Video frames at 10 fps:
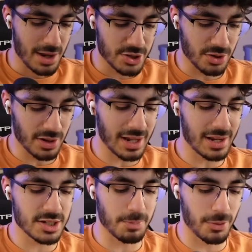So you're looking
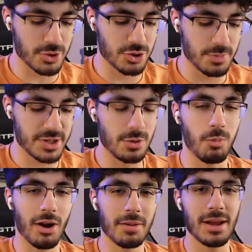at support troops. You
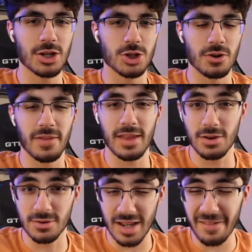want to make sure that
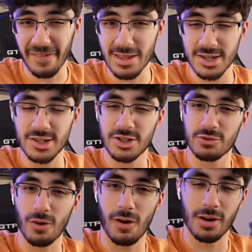your defense is
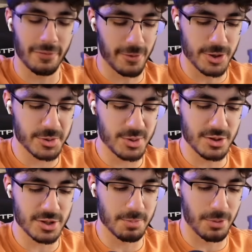strong, of course, with
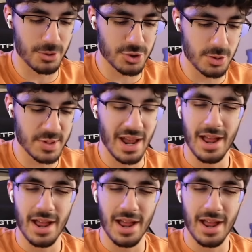your support troops.